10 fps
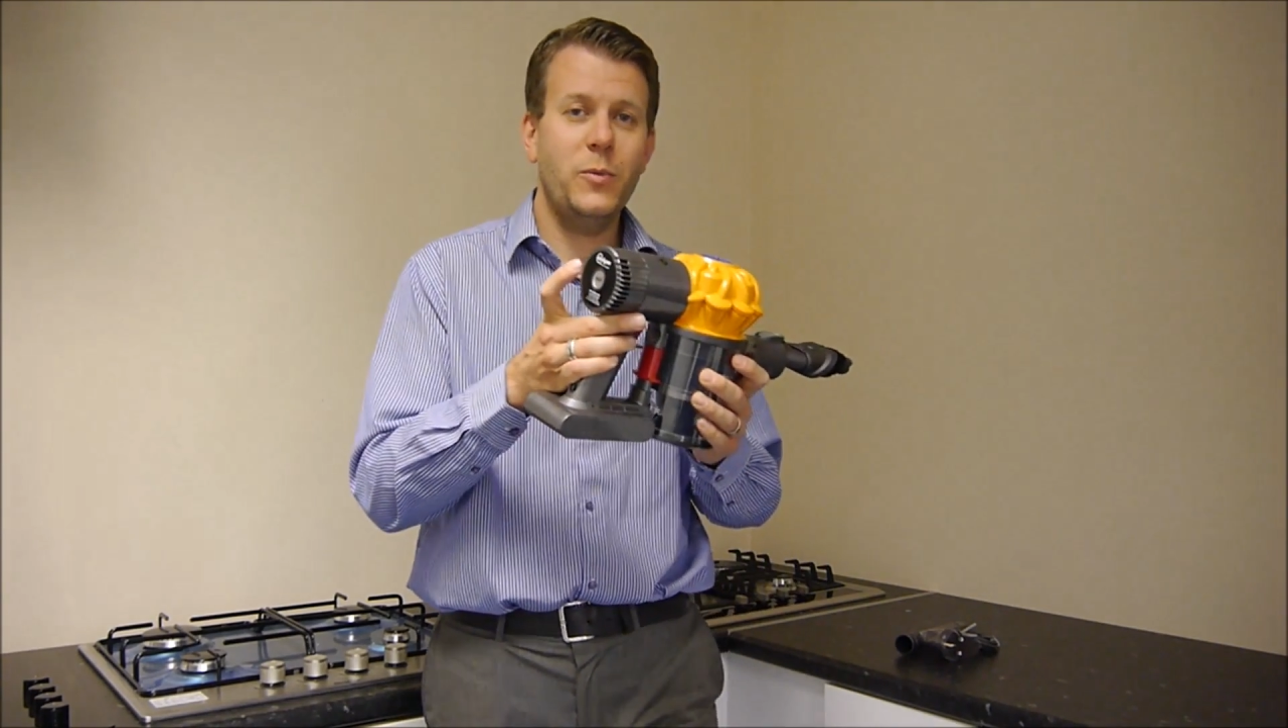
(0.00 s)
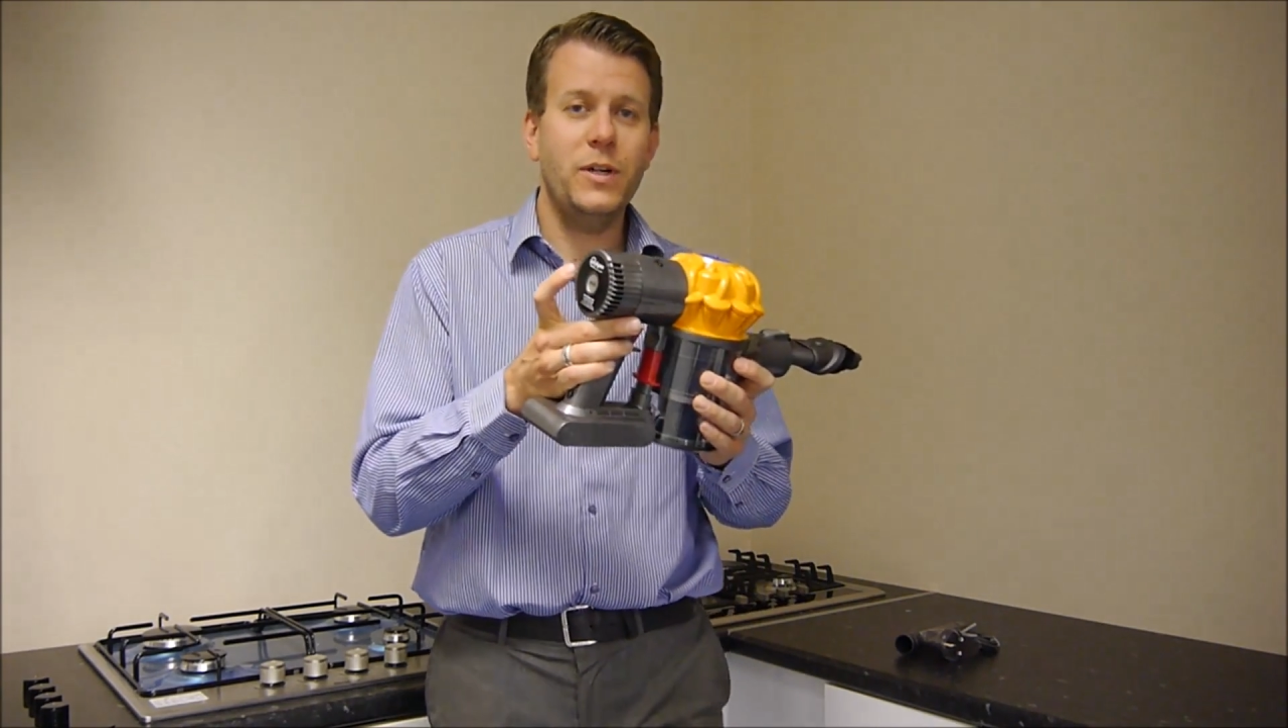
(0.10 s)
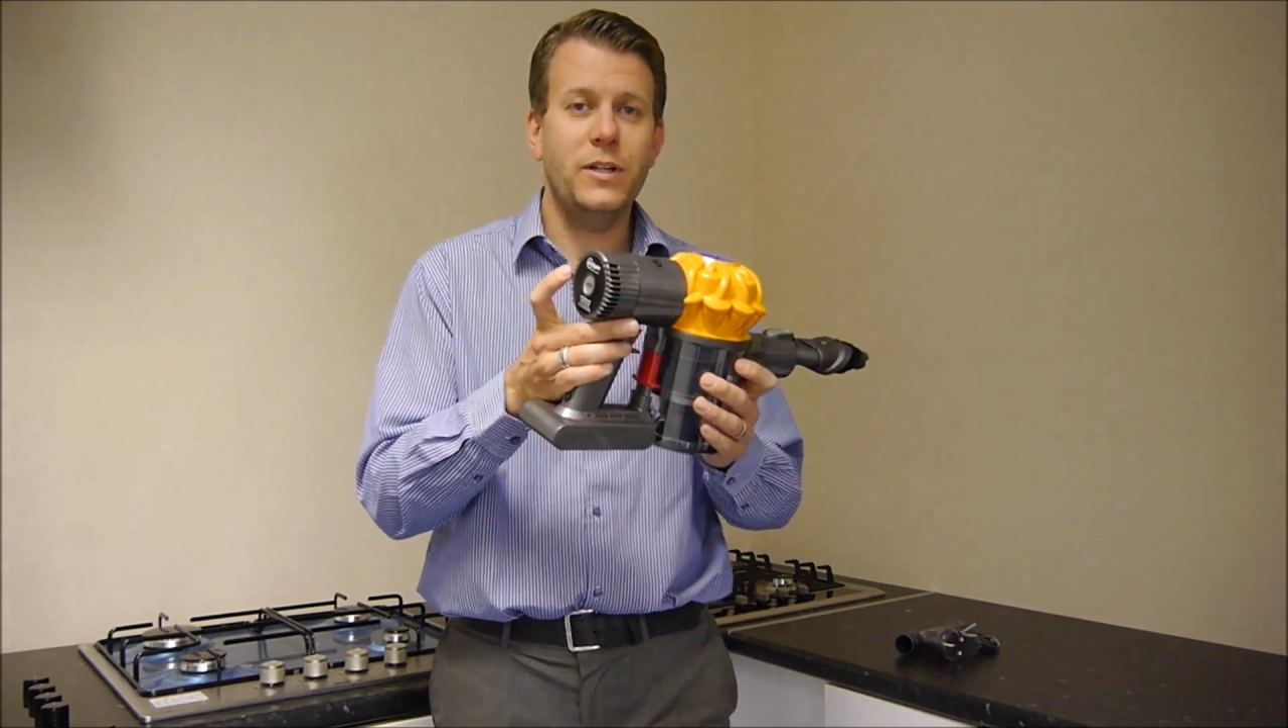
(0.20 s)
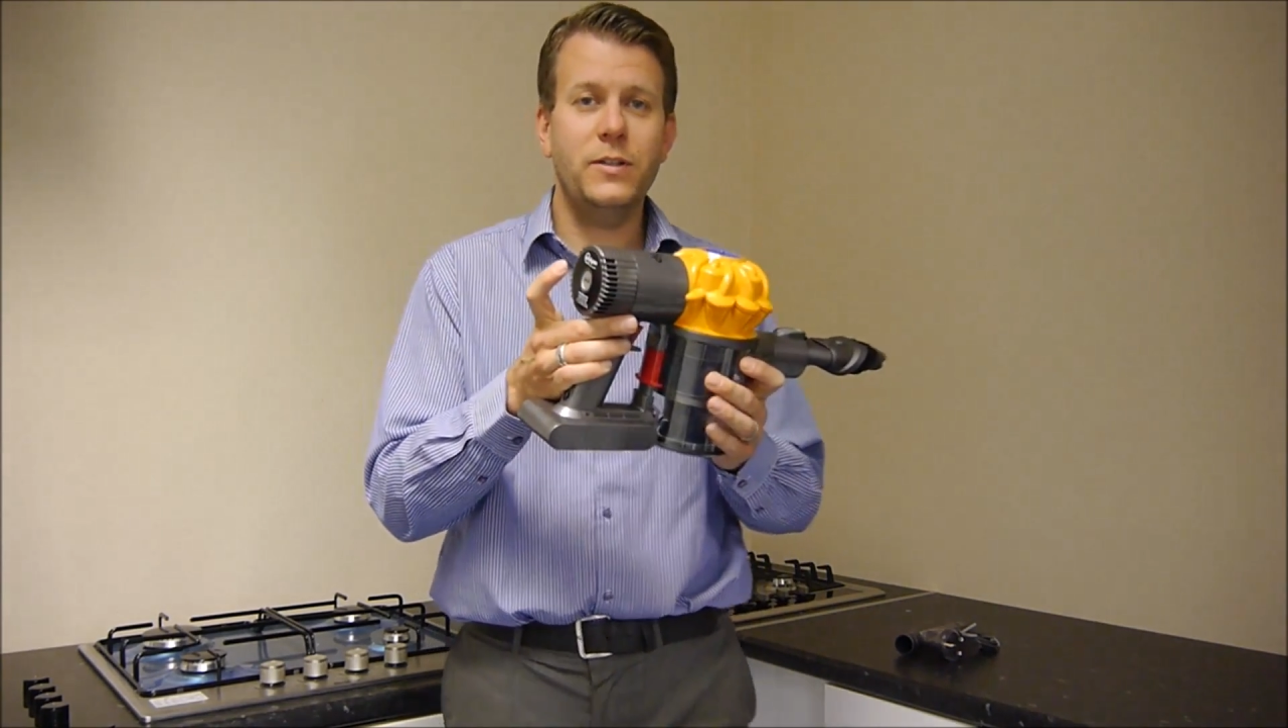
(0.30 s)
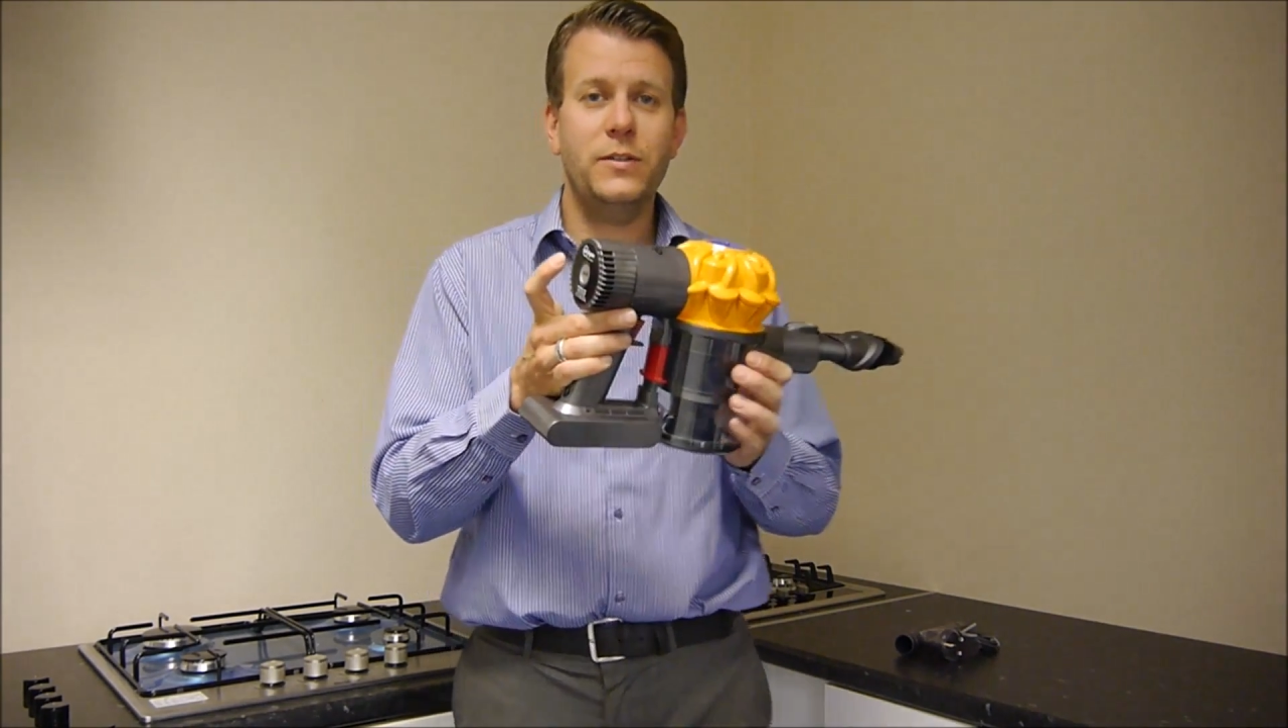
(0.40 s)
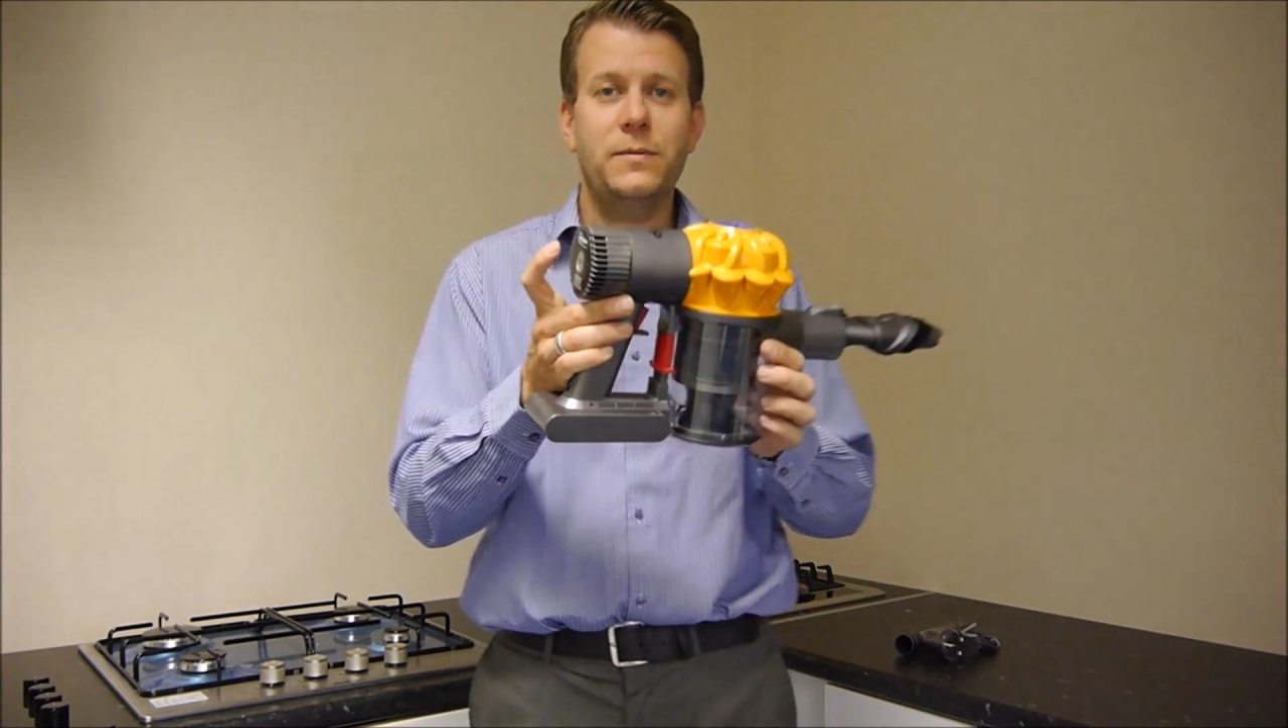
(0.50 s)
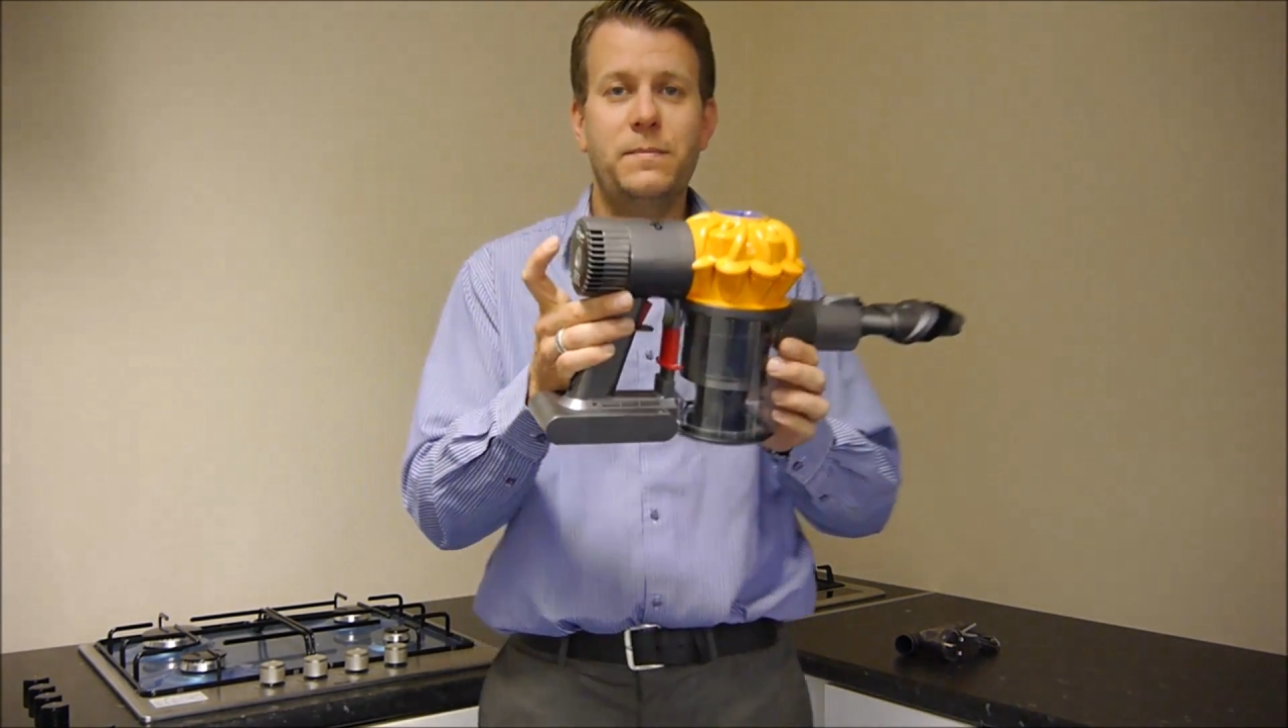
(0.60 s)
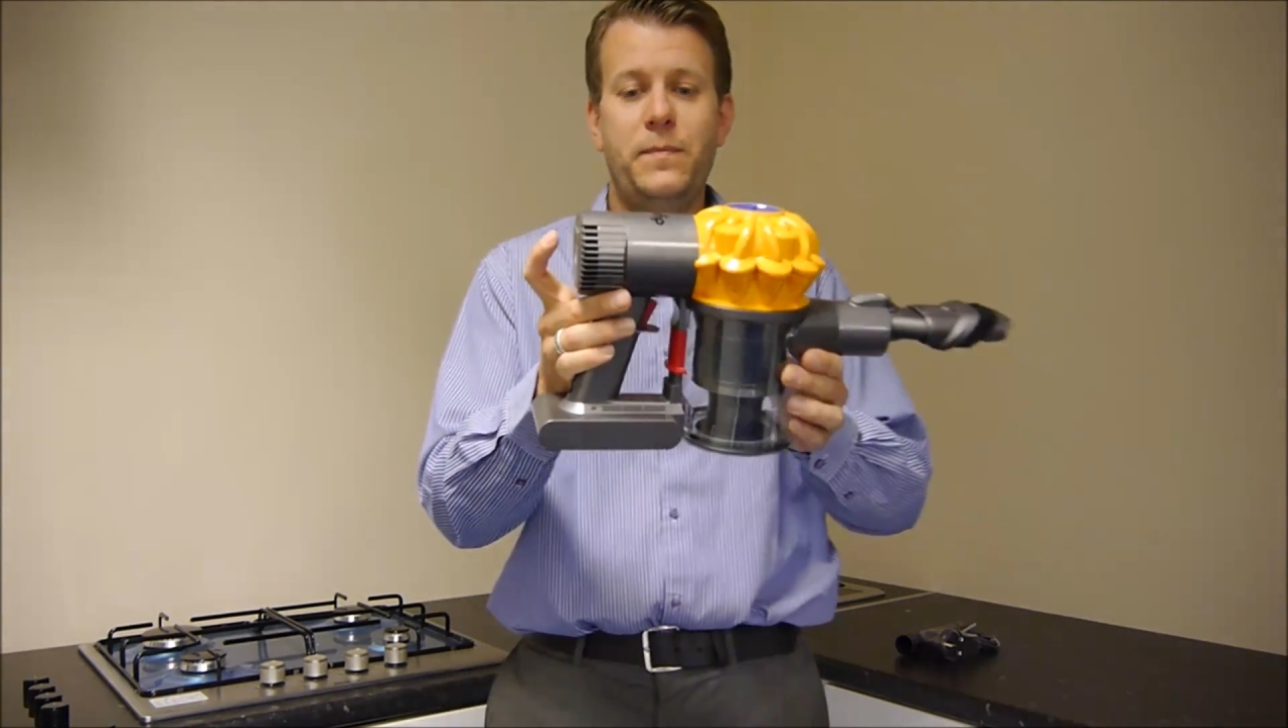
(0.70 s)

it works.